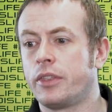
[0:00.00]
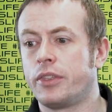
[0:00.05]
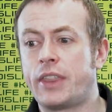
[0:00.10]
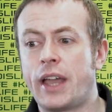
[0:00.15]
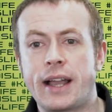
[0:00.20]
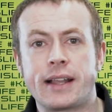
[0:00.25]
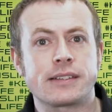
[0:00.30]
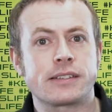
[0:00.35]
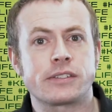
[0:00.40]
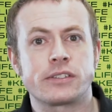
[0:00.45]

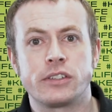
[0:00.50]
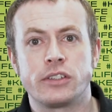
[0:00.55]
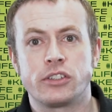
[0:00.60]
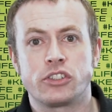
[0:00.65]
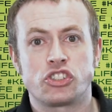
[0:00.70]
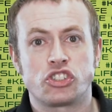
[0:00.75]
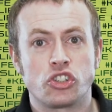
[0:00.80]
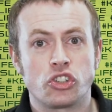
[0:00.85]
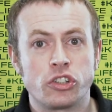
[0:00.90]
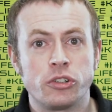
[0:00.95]
that
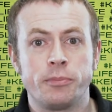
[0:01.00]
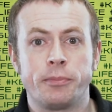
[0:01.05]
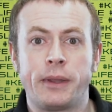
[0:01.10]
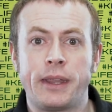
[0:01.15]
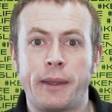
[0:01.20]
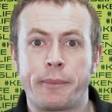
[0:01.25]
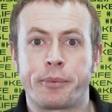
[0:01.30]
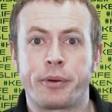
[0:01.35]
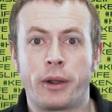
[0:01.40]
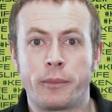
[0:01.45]
shouldn't
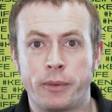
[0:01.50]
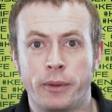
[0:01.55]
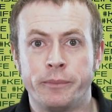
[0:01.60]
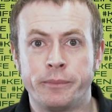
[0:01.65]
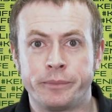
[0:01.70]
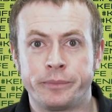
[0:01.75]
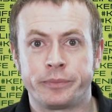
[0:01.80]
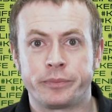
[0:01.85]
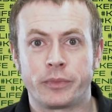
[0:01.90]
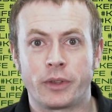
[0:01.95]
be a
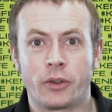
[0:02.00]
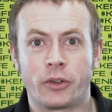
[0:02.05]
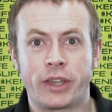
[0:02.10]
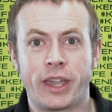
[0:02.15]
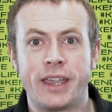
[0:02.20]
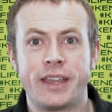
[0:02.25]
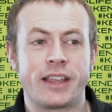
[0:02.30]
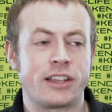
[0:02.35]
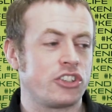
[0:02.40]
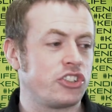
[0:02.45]
problem.
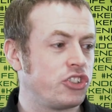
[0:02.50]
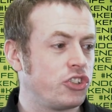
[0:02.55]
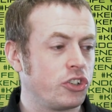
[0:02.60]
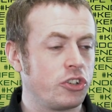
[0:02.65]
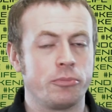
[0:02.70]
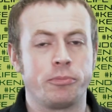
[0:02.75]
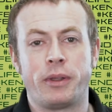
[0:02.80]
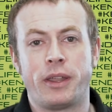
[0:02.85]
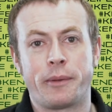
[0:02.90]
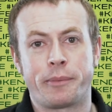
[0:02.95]
Okay, that
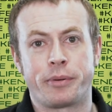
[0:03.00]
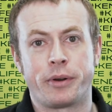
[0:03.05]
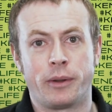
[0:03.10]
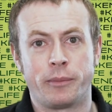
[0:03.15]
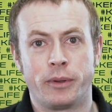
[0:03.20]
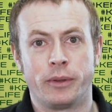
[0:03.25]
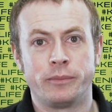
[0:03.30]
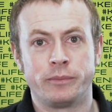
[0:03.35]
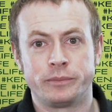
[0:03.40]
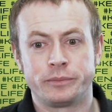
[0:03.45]
shouldn't be a
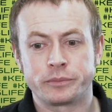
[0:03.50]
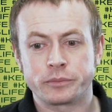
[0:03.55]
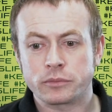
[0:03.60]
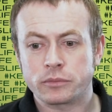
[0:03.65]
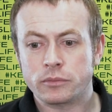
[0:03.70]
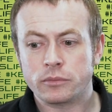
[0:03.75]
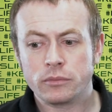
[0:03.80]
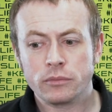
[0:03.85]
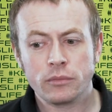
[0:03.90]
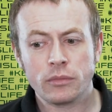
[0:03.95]
problem.
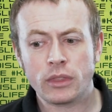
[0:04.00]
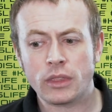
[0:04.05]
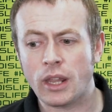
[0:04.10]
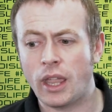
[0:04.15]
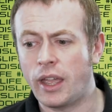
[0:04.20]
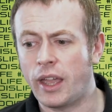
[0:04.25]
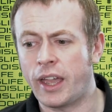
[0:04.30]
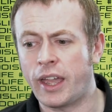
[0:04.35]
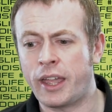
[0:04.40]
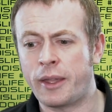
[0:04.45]

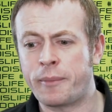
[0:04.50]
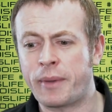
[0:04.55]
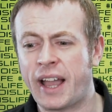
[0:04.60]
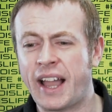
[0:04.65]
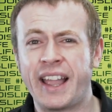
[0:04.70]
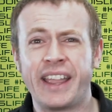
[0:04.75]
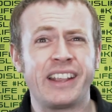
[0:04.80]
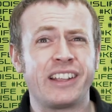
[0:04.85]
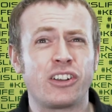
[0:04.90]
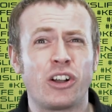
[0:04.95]
Um,
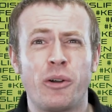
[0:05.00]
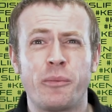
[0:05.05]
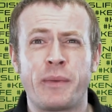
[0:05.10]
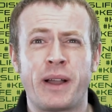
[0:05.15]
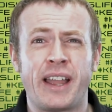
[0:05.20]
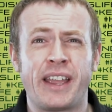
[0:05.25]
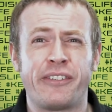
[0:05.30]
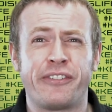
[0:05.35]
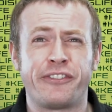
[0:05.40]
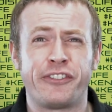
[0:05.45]
I got
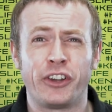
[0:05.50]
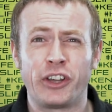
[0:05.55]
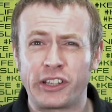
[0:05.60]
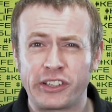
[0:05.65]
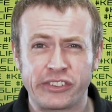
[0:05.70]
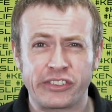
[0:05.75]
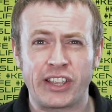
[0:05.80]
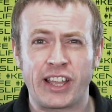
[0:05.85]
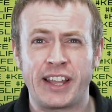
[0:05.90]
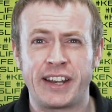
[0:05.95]
my
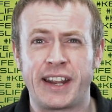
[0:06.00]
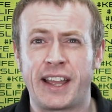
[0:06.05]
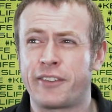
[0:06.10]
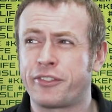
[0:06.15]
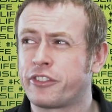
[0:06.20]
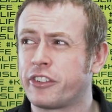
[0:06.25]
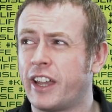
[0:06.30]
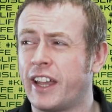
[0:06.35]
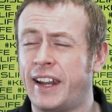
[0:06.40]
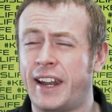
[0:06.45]
first Dan
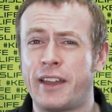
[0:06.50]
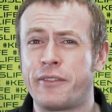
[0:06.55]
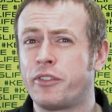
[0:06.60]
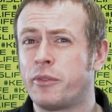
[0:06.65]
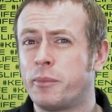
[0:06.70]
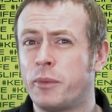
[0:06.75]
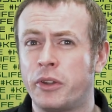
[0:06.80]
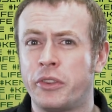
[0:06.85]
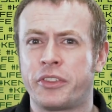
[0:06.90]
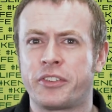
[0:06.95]
after
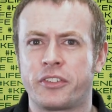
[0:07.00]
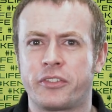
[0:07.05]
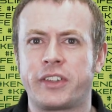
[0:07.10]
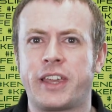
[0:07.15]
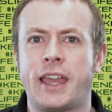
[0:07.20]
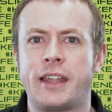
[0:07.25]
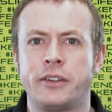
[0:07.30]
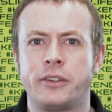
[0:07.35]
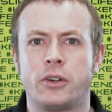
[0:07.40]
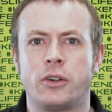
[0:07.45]
11 months of
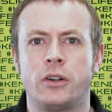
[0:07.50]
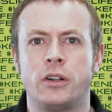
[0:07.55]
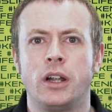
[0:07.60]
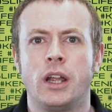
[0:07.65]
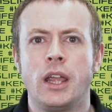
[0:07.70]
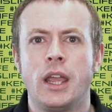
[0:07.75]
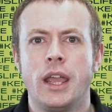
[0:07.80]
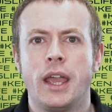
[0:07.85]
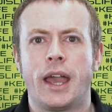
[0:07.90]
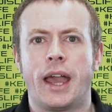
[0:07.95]
Kendo.
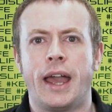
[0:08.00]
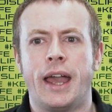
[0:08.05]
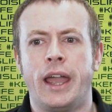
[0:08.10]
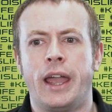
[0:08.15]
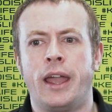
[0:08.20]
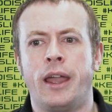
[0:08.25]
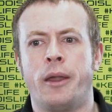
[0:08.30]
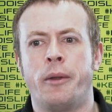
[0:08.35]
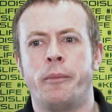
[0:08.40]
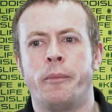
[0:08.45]

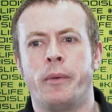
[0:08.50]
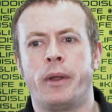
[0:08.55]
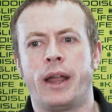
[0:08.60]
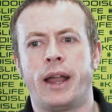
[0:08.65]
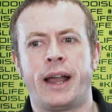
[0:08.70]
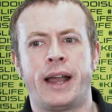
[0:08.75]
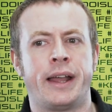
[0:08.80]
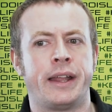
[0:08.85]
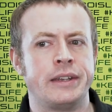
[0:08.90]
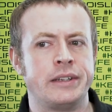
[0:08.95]
Um,
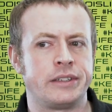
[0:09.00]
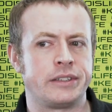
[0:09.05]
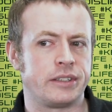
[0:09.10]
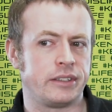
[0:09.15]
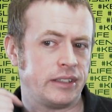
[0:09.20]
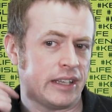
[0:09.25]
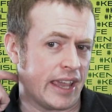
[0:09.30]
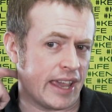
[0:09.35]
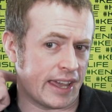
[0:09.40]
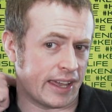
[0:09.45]
and
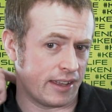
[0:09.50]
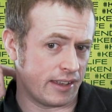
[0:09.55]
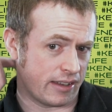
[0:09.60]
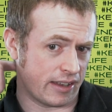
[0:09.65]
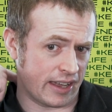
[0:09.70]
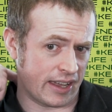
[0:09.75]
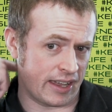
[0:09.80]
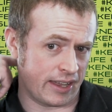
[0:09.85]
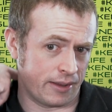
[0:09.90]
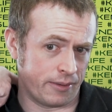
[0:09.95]
yeah,
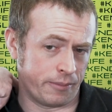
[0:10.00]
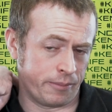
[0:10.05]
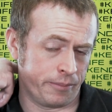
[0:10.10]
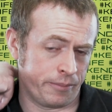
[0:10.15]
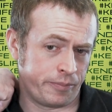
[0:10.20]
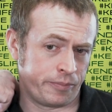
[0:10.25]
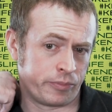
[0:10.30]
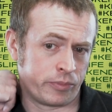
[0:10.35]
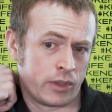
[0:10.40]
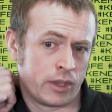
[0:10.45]
um,